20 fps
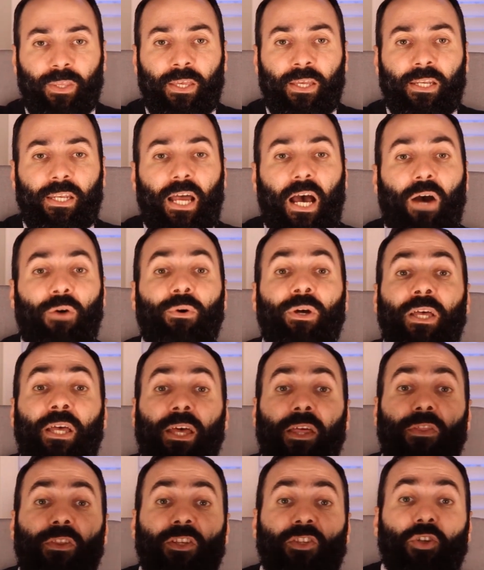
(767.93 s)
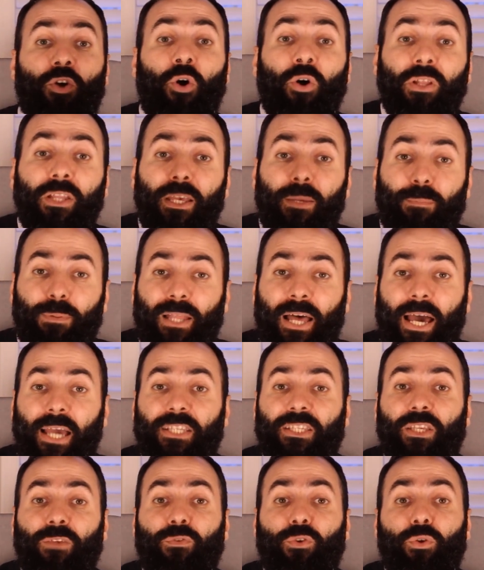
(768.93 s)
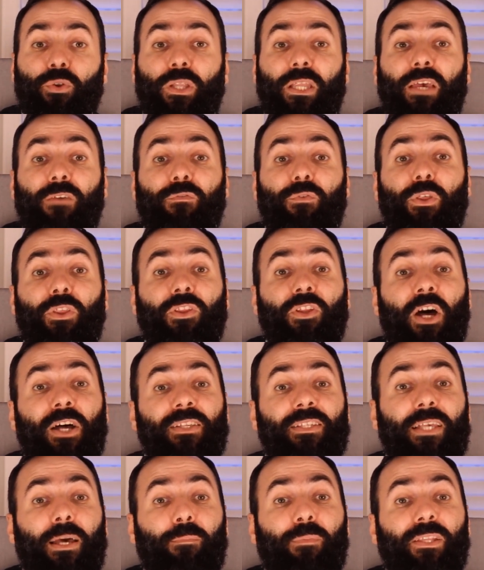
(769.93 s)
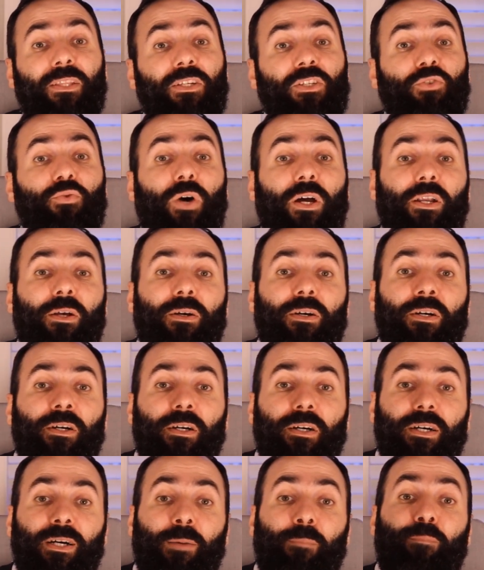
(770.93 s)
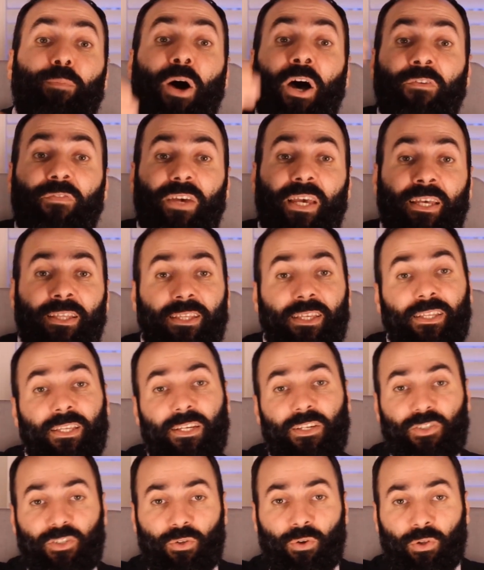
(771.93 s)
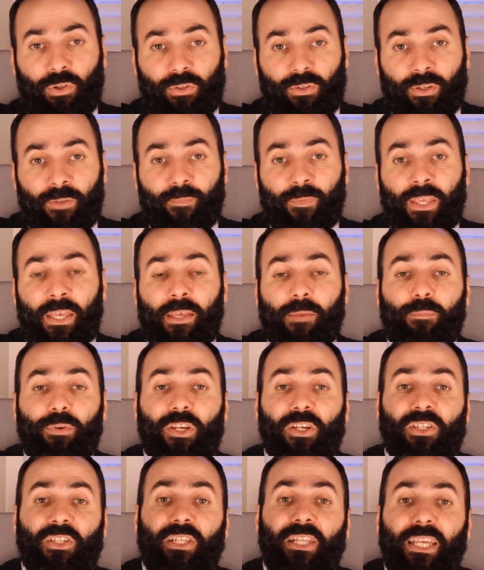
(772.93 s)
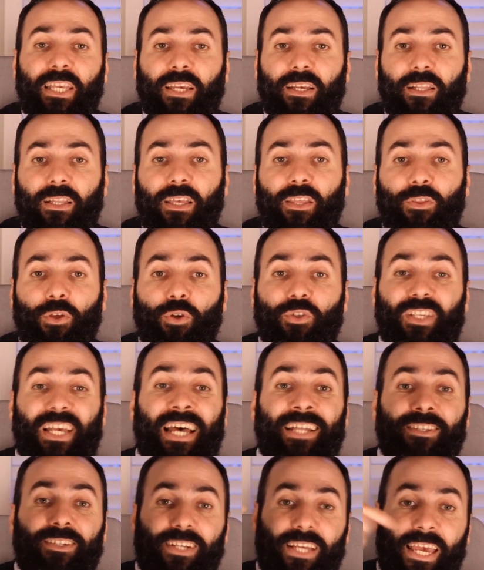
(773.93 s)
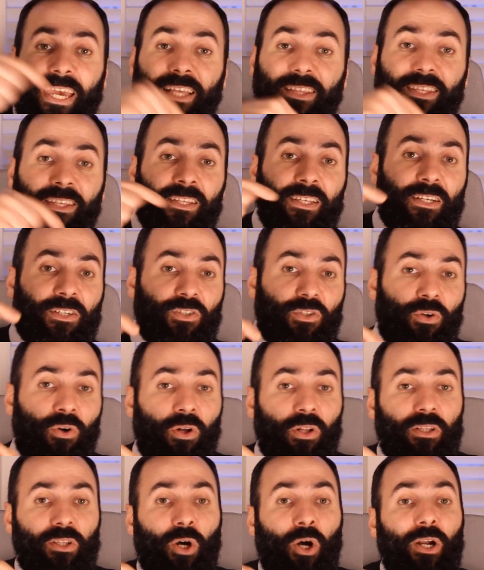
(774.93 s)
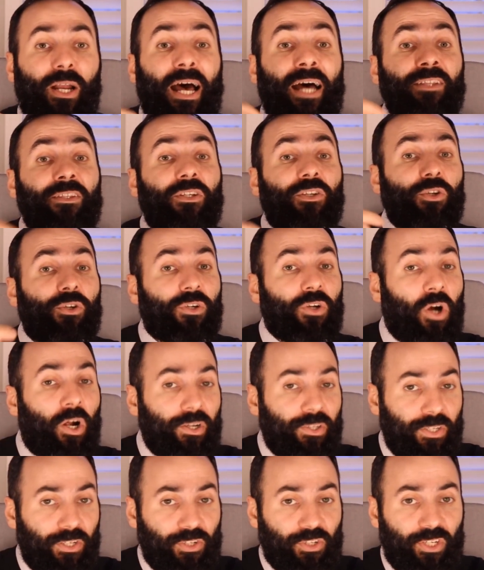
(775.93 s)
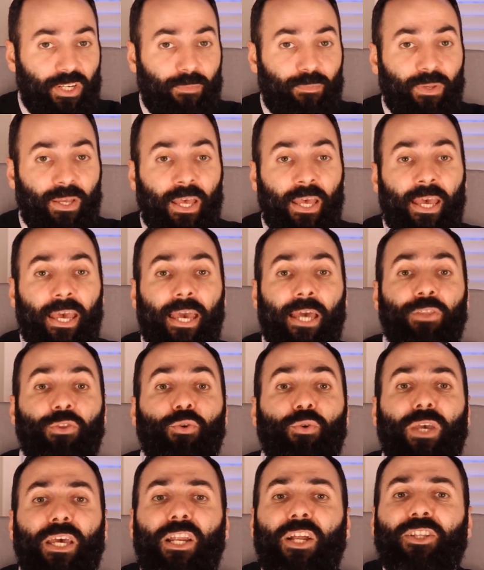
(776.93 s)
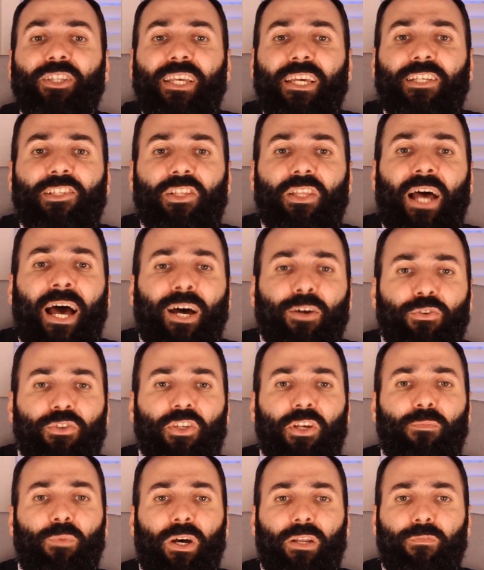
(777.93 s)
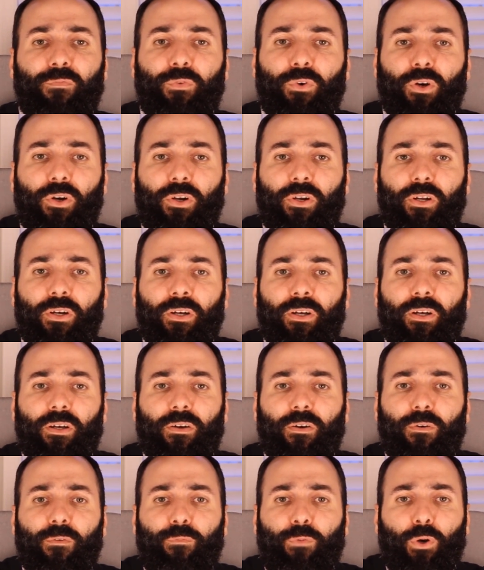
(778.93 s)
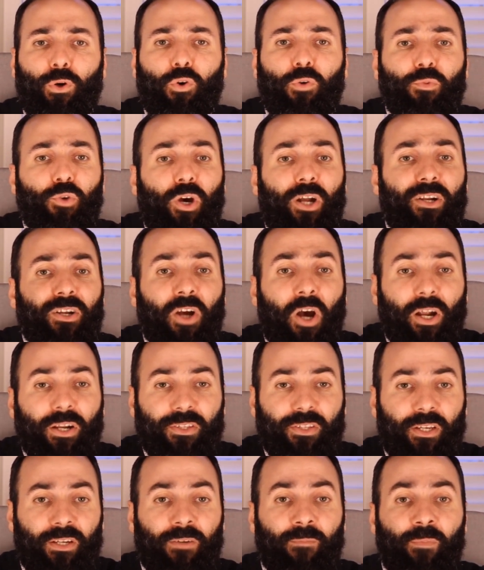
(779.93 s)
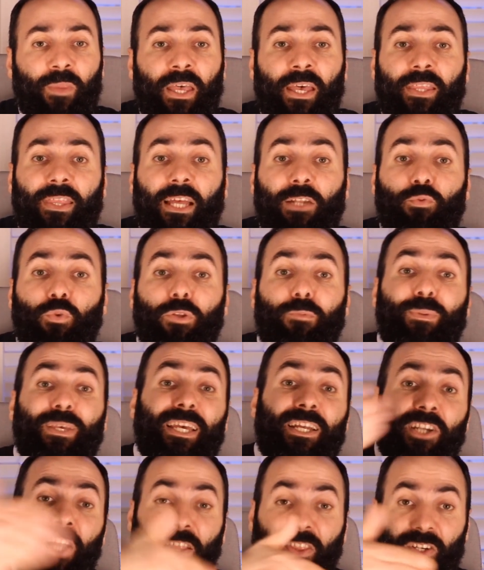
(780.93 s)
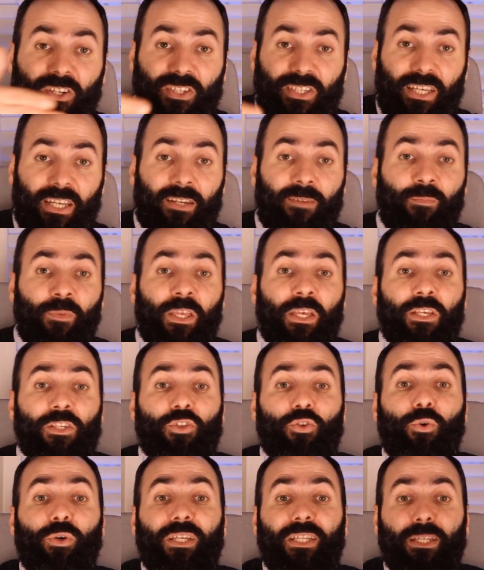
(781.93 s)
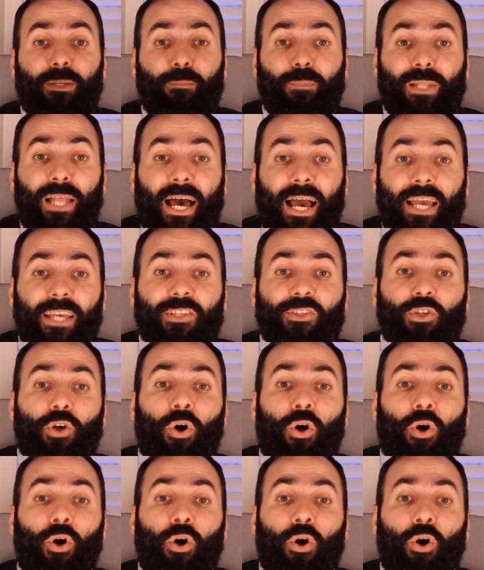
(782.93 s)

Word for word: Now, this only applies if you live with non-submitters who are uh, above eighteen years old, because legally those under eighteen years old are under your guardianship, and you cannot kick out someone for, uh, for whom you are a guardian. That would be another sin. So it applies